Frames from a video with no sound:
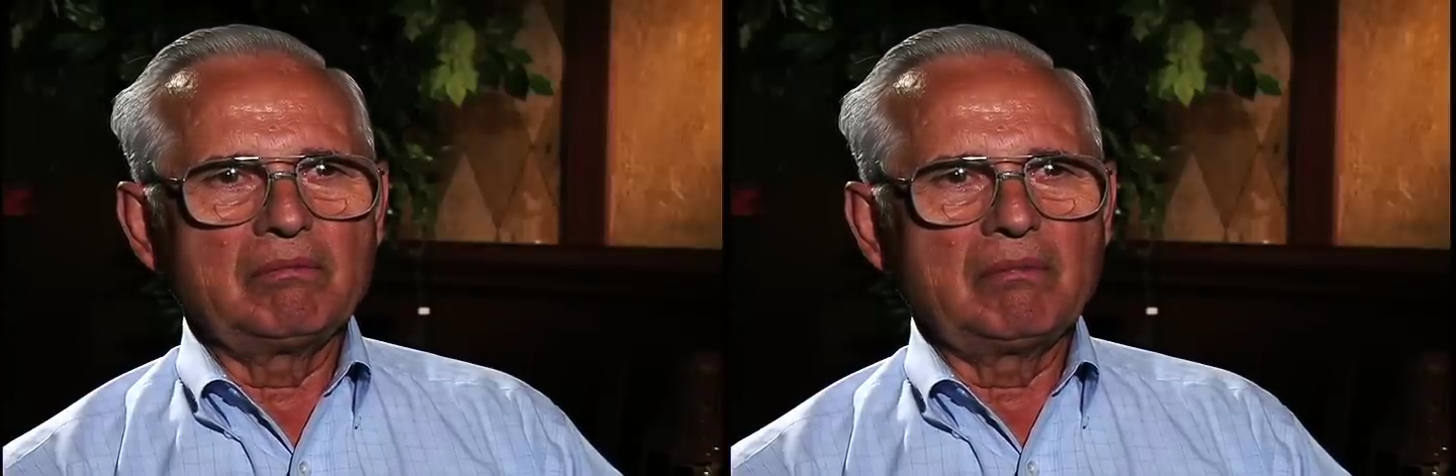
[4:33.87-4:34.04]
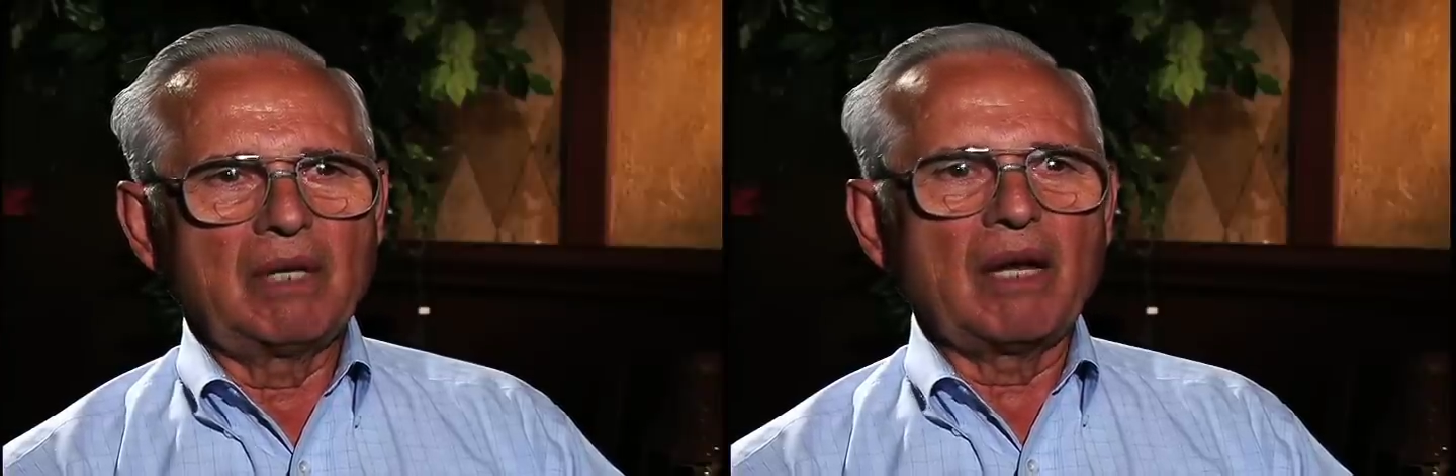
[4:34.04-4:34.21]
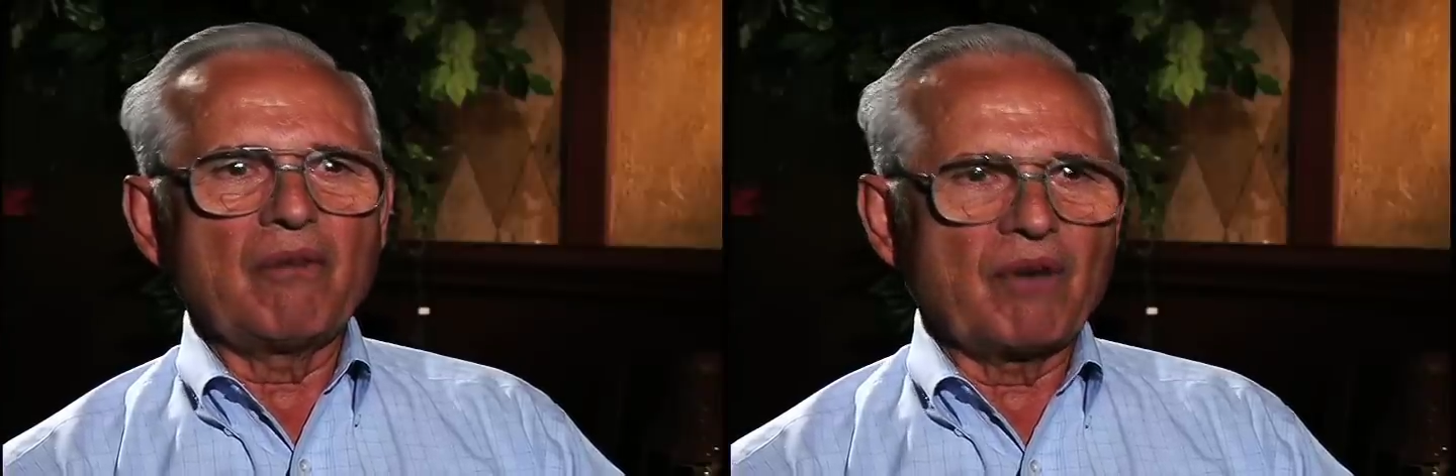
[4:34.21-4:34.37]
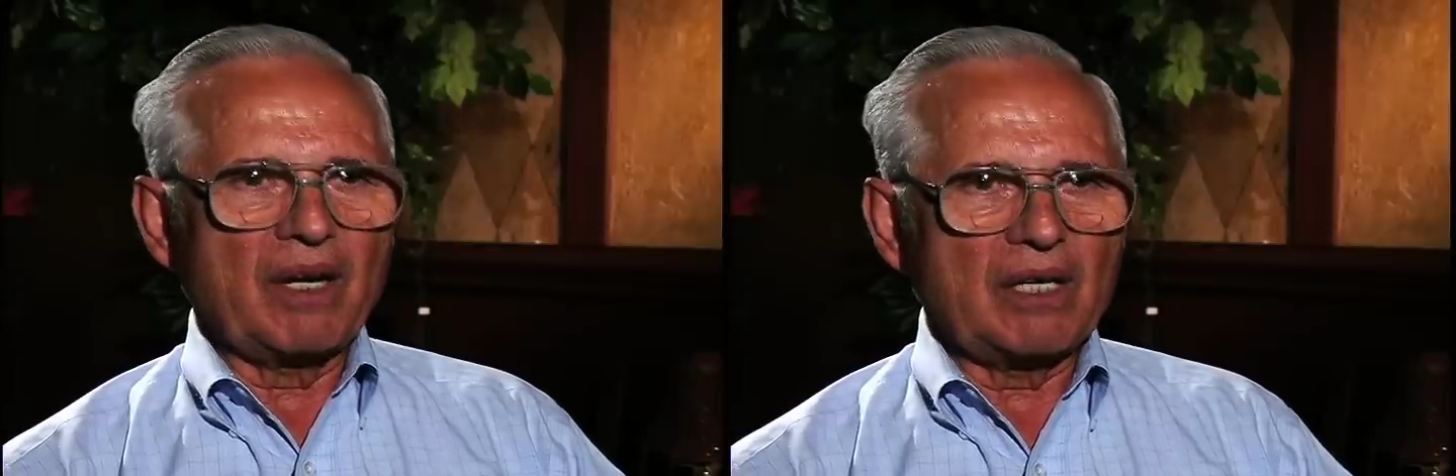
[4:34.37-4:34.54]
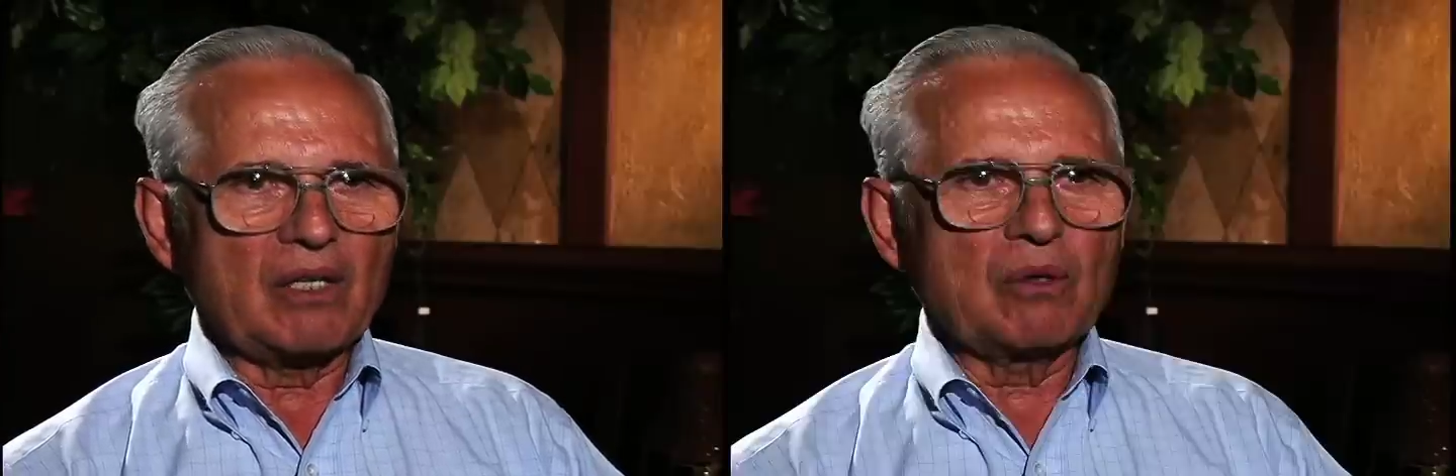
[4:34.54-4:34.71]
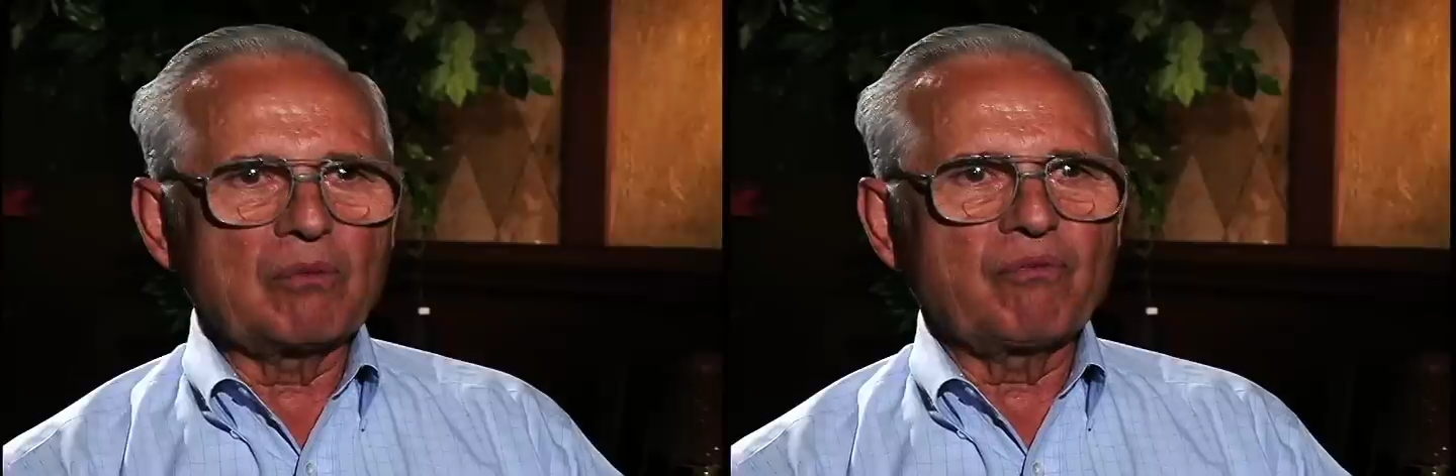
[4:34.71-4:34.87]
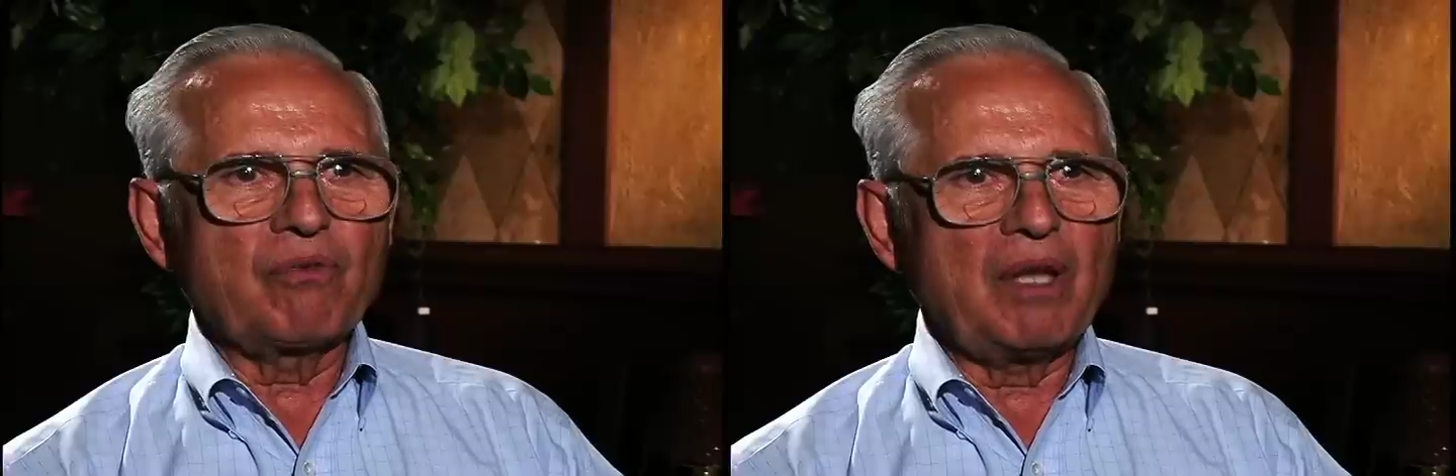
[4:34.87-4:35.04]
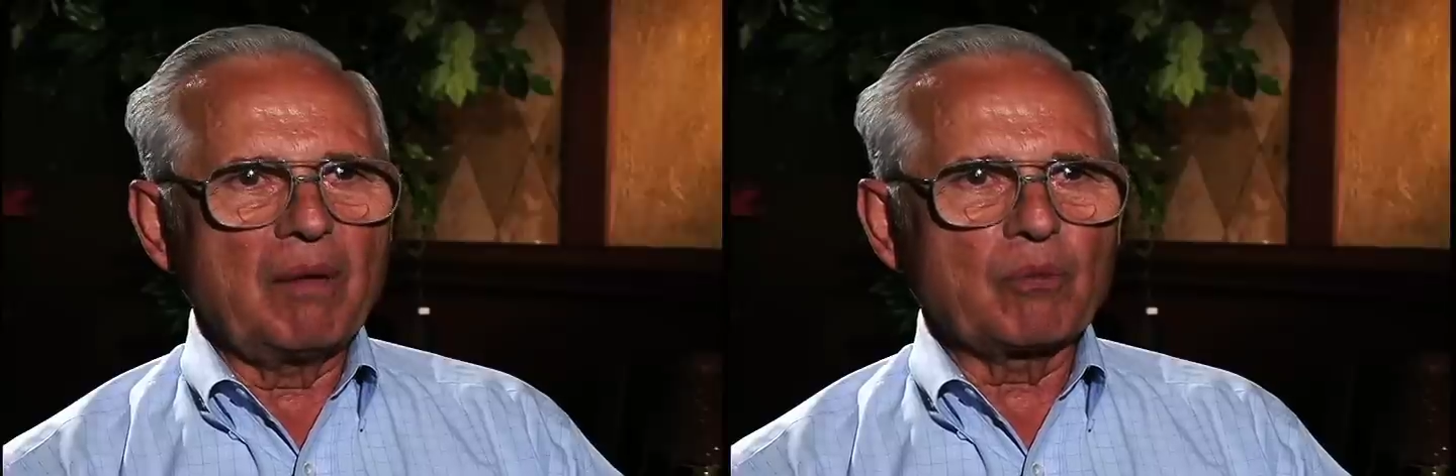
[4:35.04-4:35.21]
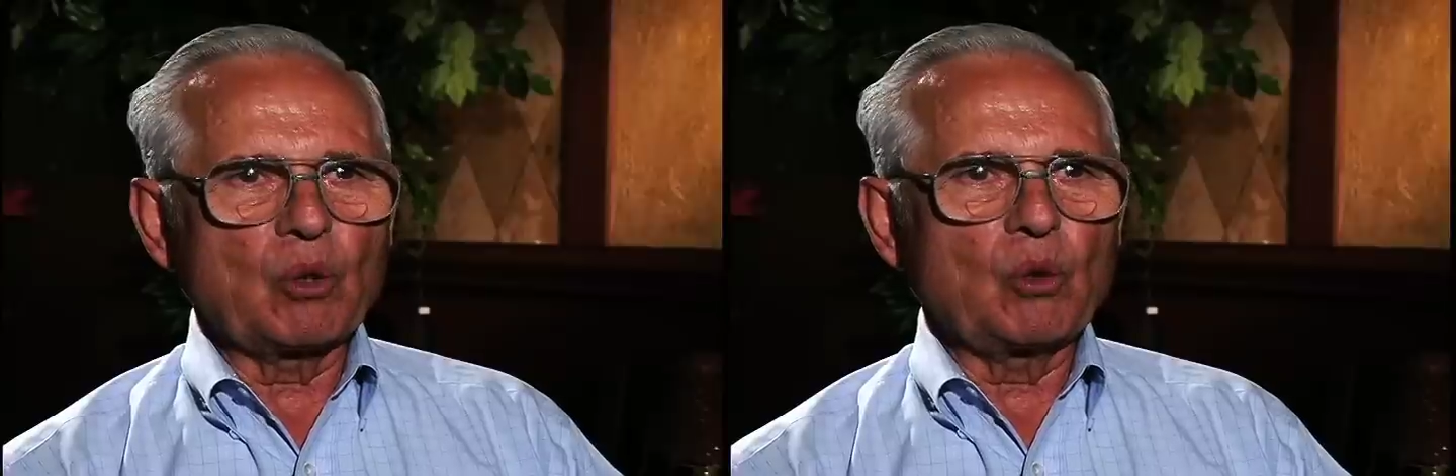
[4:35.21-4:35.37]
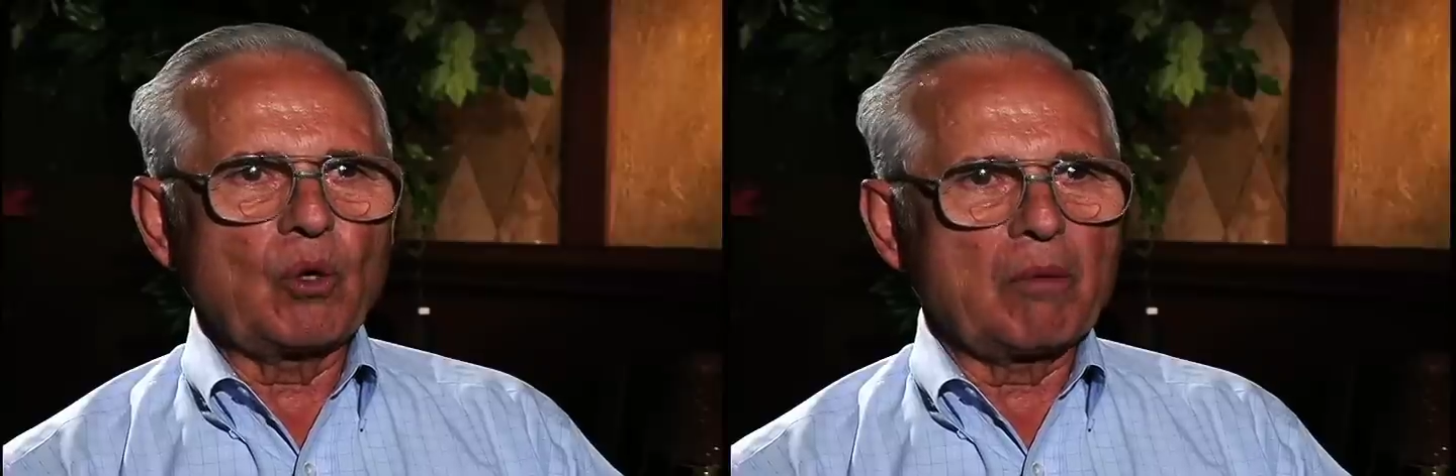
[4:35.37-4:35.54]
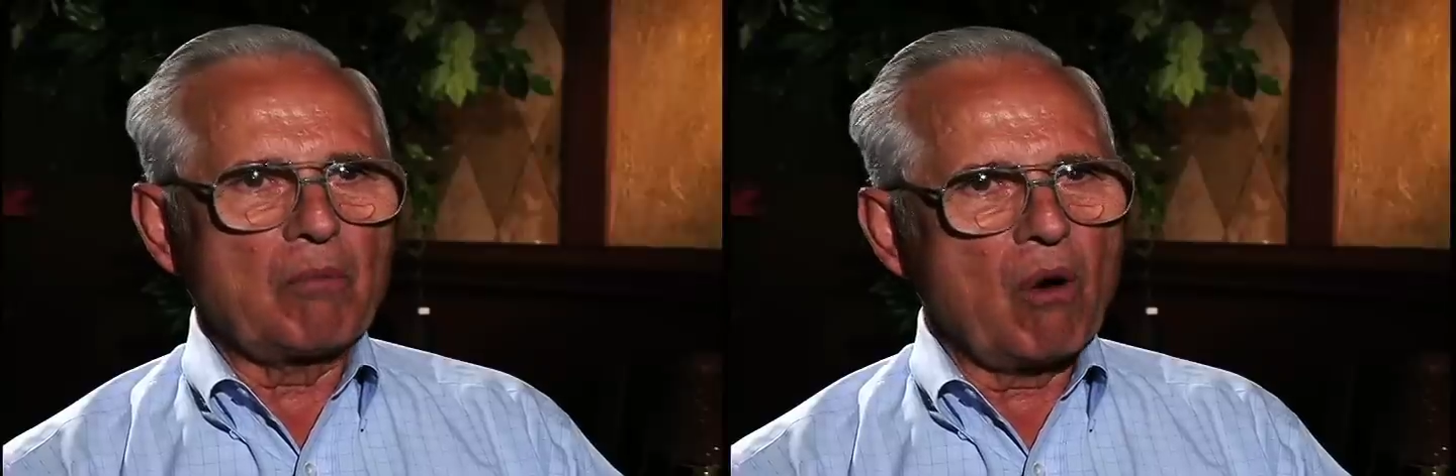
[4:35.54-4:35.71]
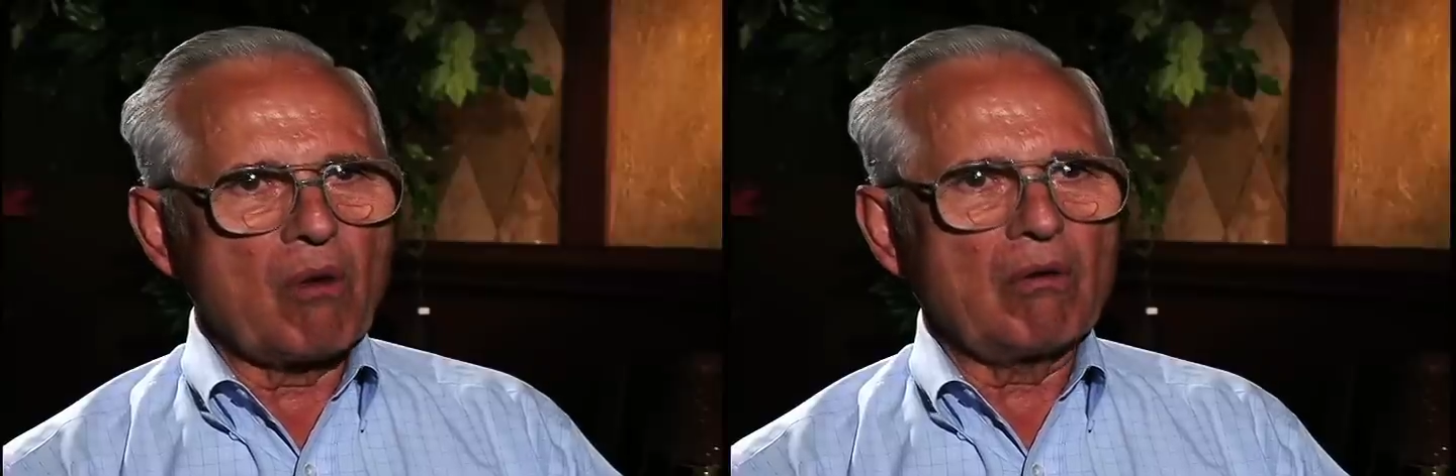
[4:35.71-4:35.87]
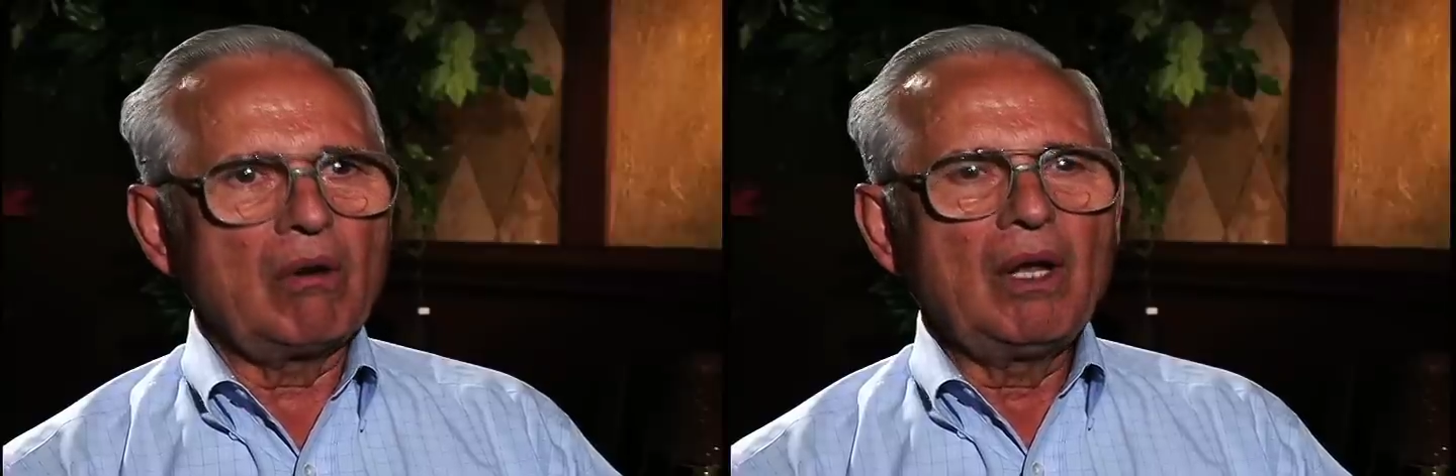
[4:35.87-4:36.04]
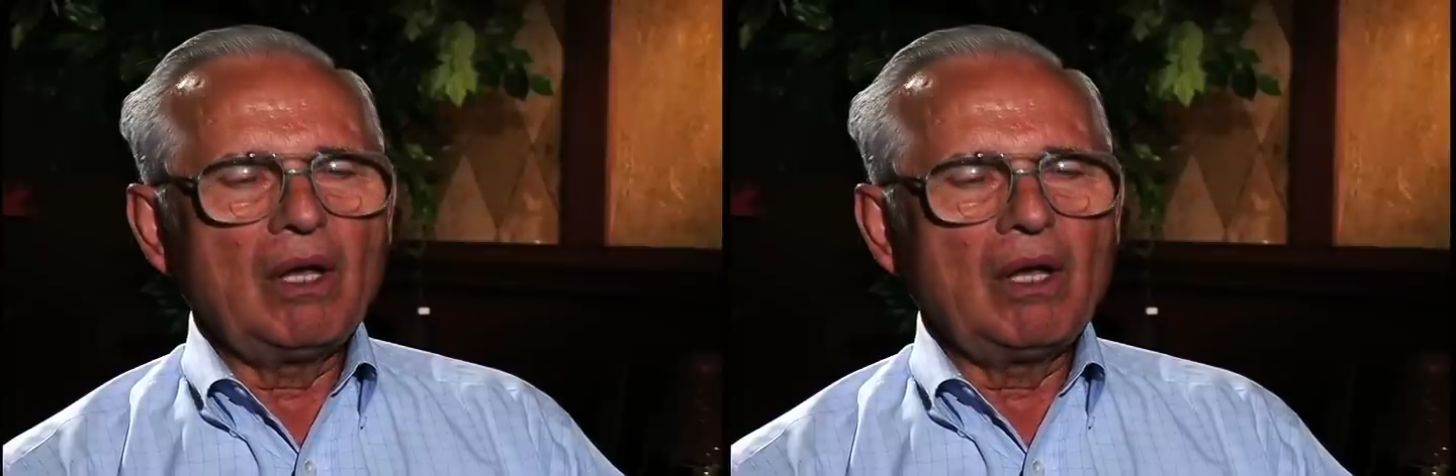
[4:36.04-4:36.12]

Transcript: And if I needed him to do it more,